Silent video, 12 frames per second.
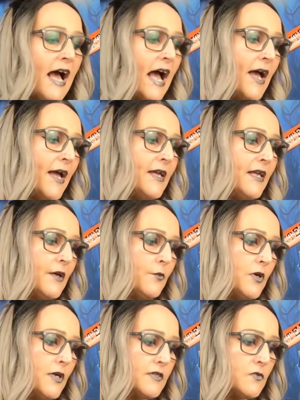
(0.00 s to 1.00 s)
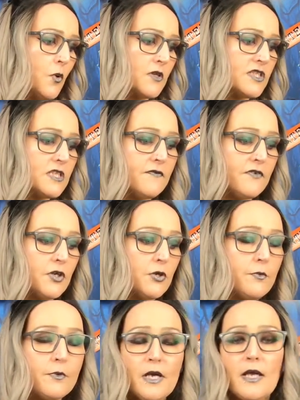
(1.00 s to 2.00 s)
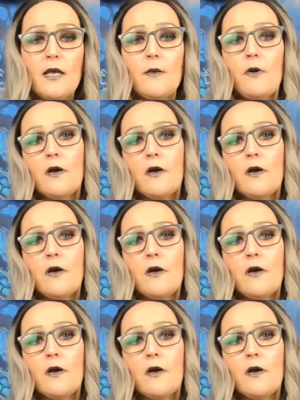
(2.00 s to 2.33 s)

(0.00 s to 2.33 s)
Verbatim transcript: I was watching a few um,